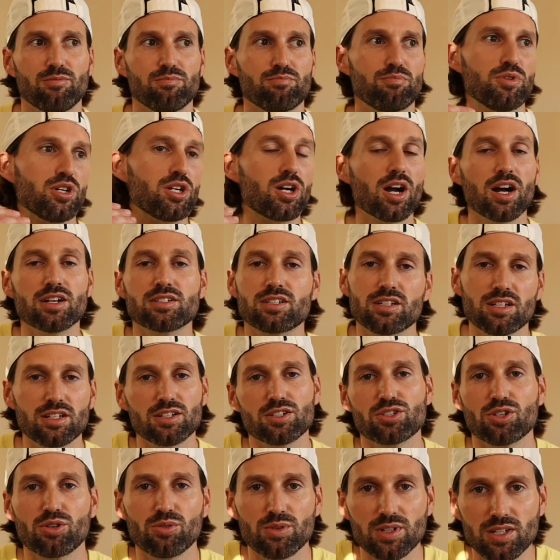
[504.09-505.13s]
because it
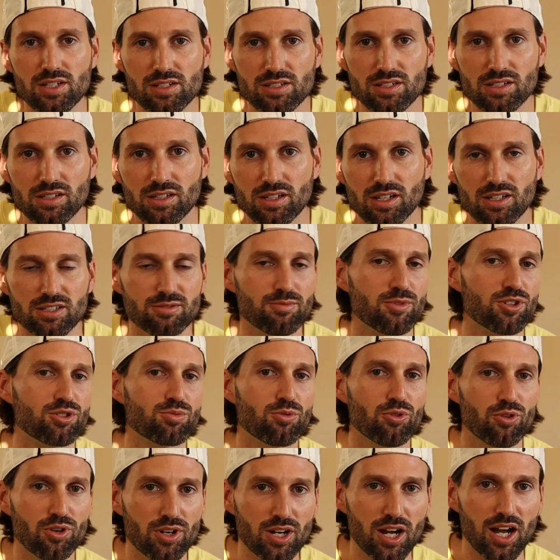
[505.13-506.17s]
is so easy, it's much
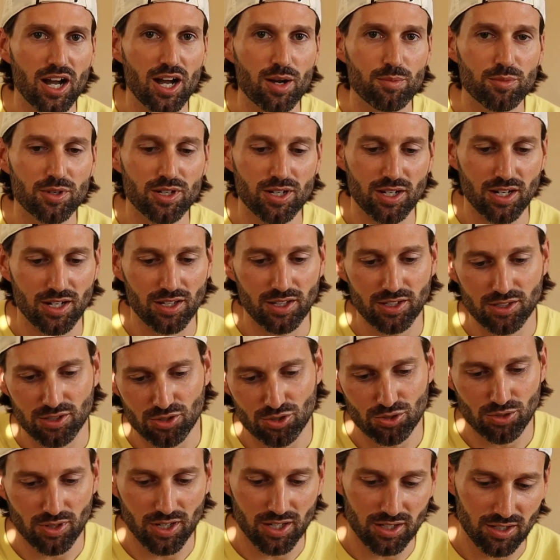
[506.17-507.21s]
more common. I like to
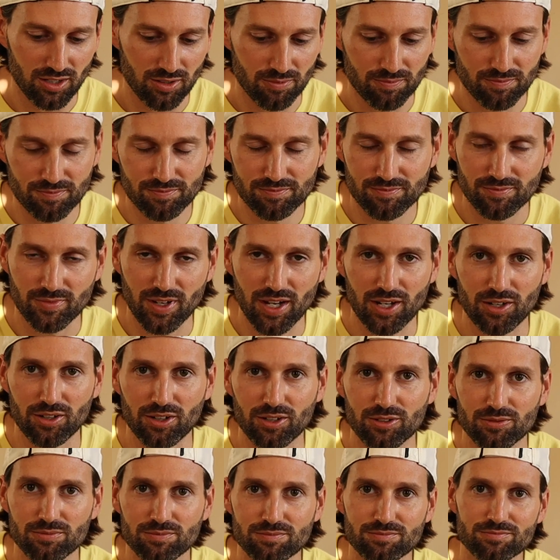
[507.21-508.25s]
try to, I don't
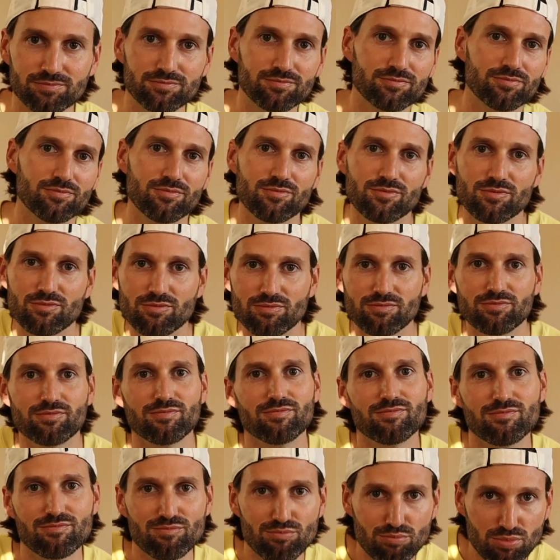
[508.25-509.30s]
know,
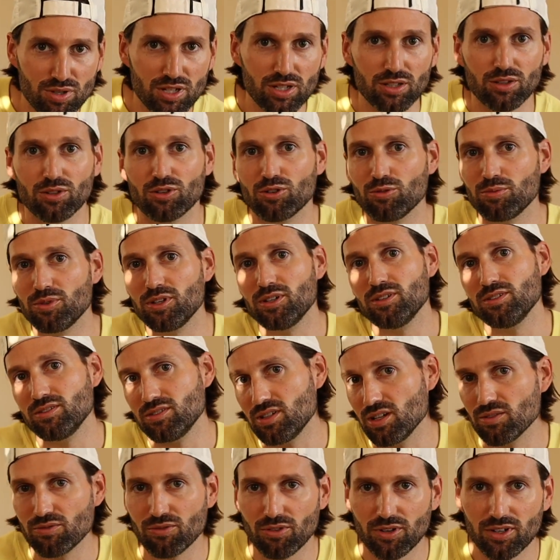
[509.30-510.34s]
be a little bit
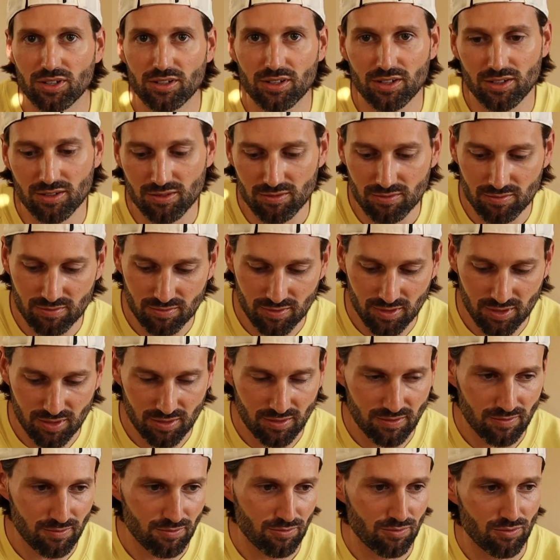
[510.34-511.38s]
different.
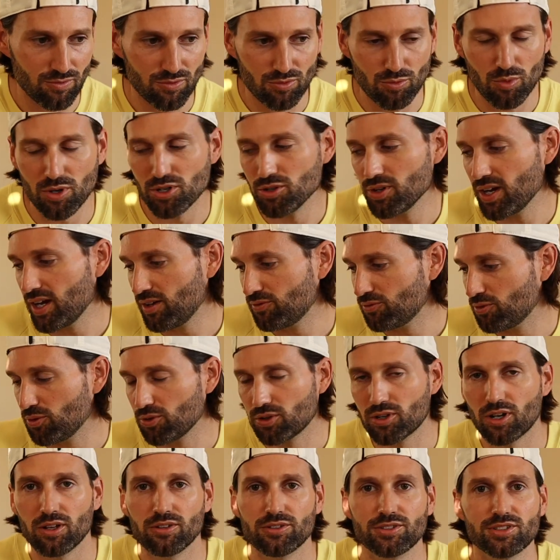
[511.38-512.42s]
When you have four
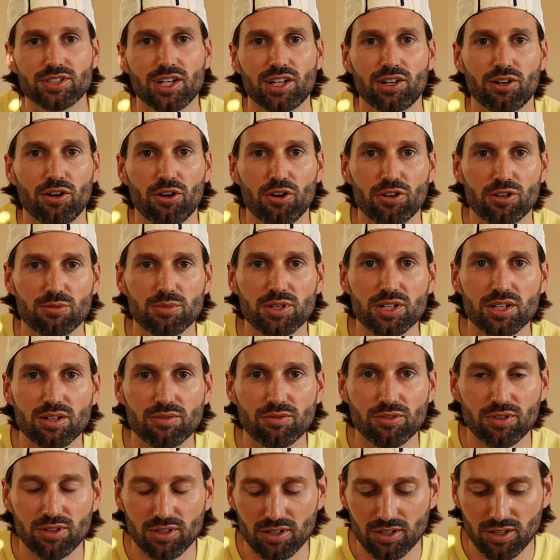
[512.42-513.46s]
colors, it's kind of hard to be
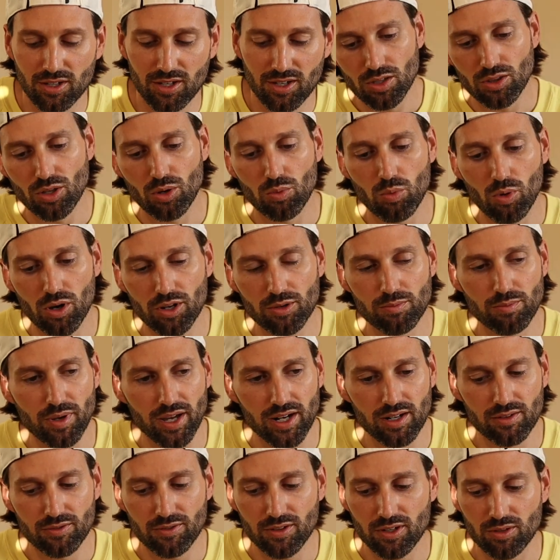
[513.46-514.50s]
different. The one
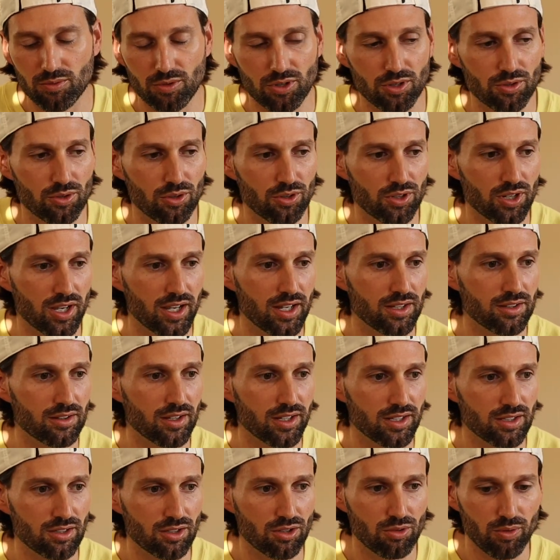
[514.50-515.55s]
benefit when you look at
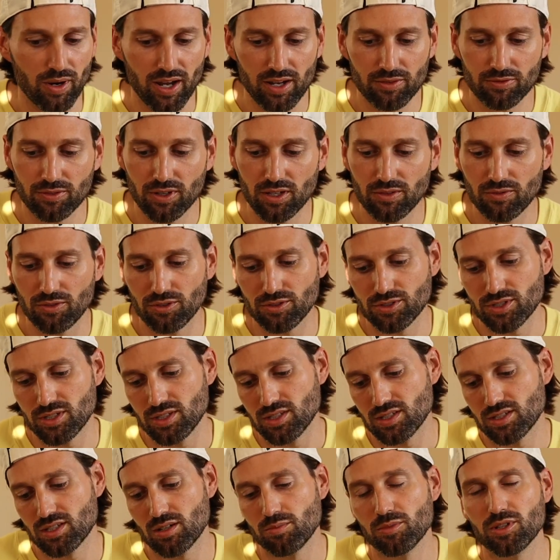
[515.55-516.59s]
like the graphite
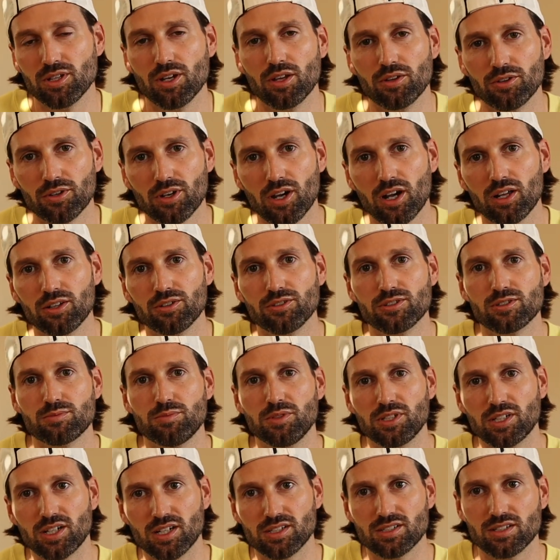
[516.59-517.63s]
versus some of the other colors,
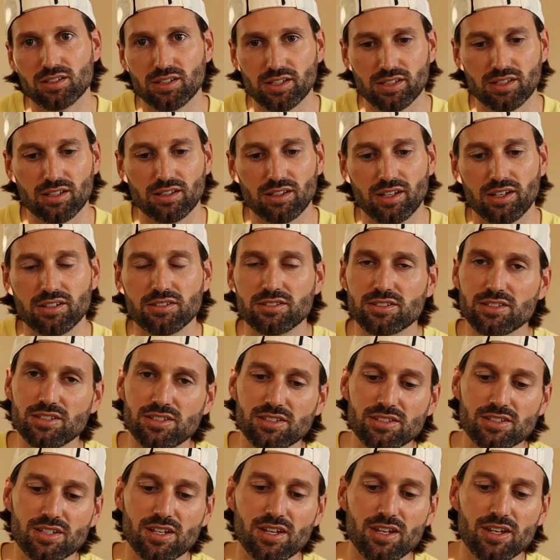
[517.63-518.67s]
because of like the
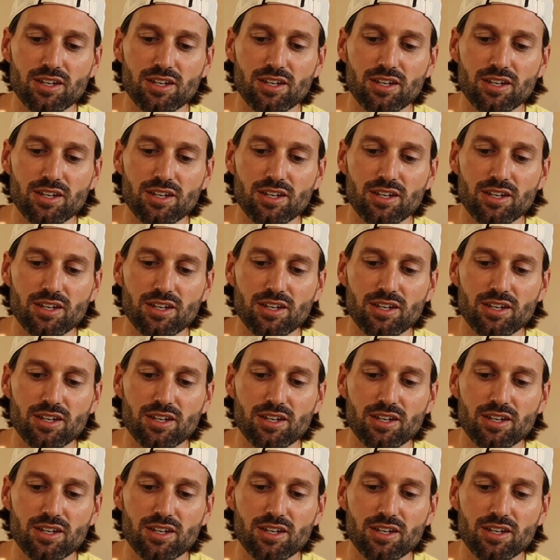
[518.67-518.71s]
lenses